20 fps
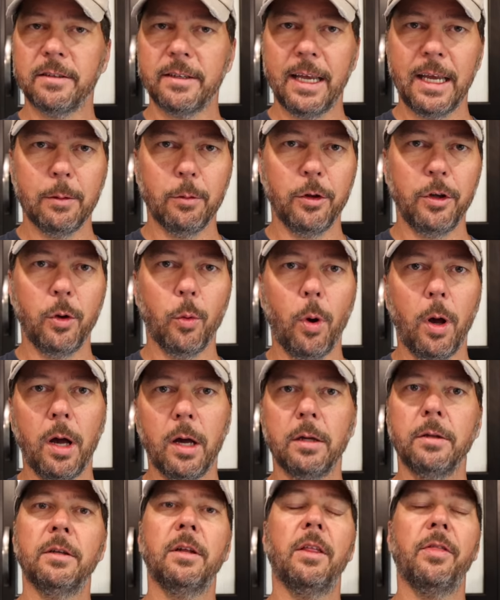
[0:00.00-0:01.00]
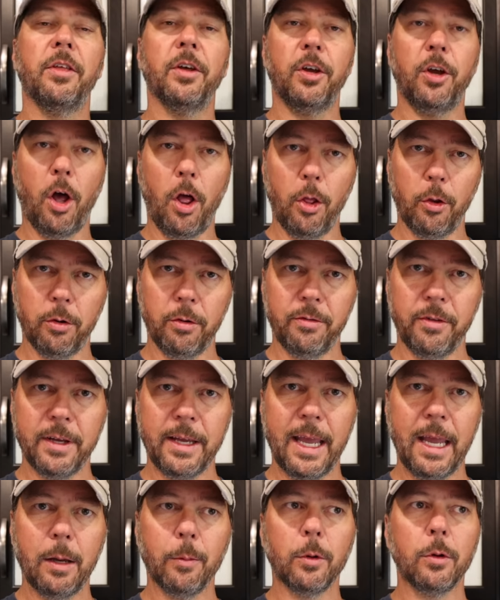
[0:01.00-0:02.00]
of cable you want, the color of the
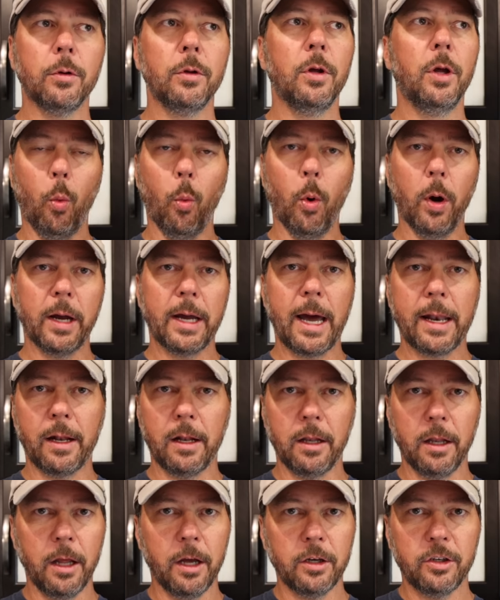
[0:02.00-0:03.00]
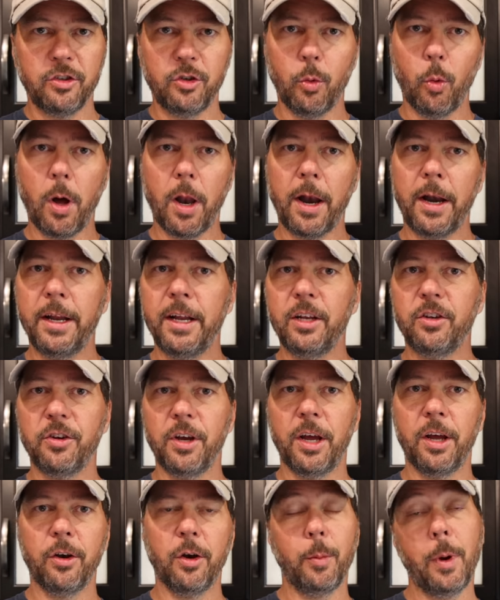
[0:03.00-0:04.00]
cable, what kind of lugs you want on each
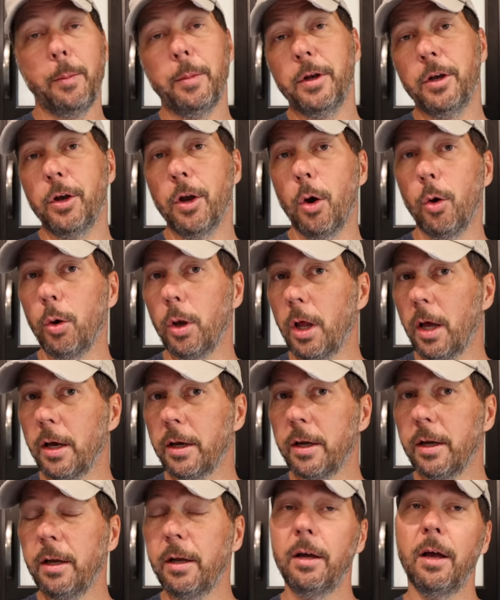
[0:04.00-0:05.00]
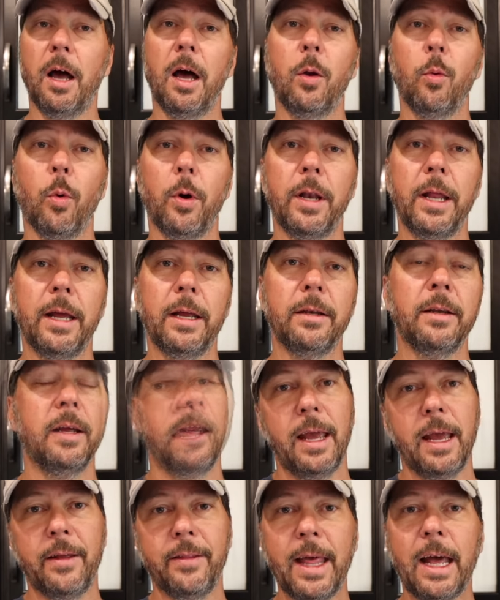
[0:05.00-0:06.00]
end, or maybe no lug on one end.
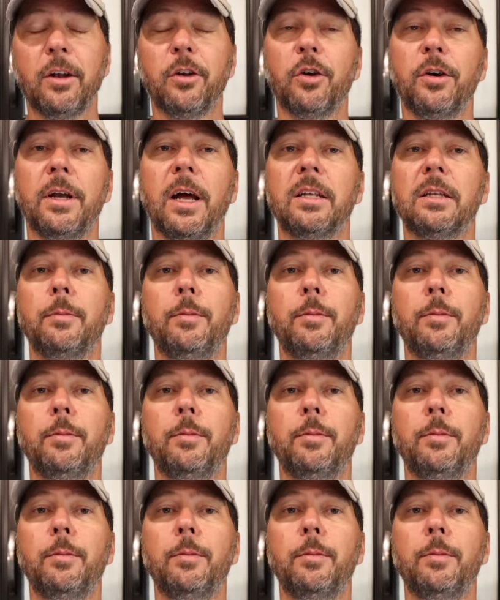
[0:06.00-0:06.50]
And that turned out